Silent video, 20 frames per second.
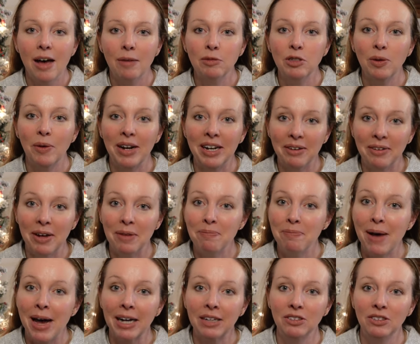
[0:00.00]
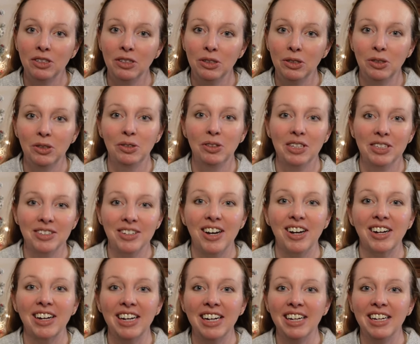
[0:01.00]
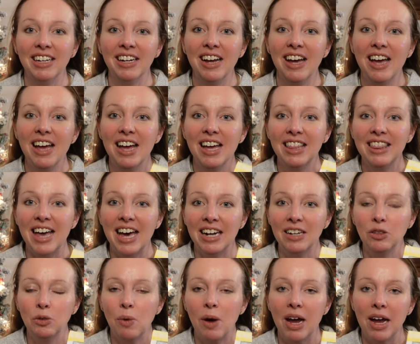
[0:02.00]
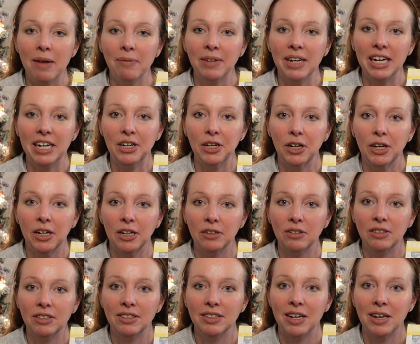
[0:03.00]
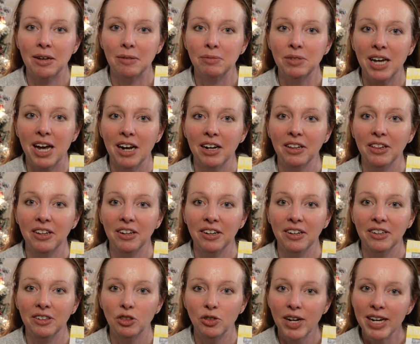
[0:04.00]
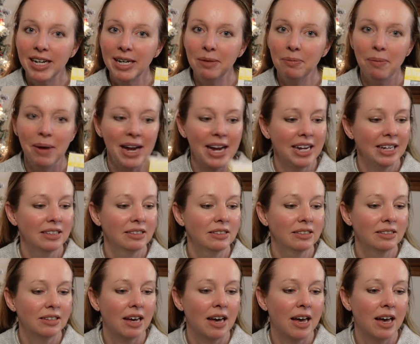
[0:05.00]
So anyway, back to the stocking. That is why I'm getting her some toddler training pants.